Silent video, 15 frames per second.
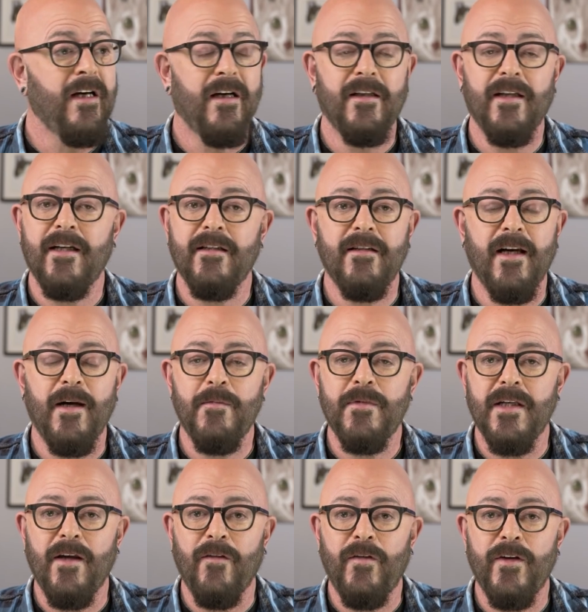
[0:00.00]
A lot of
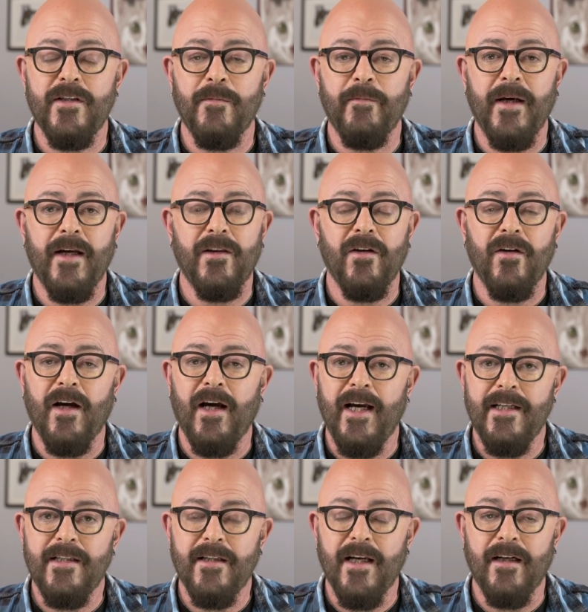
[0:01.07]
times if it's about their
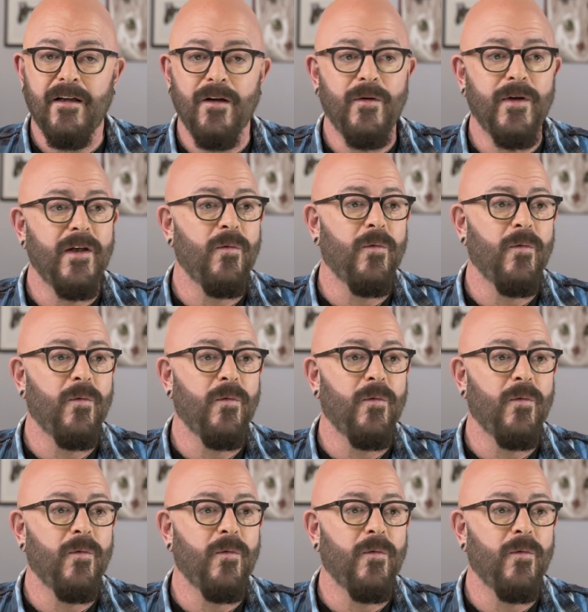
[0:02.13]
eyesight going,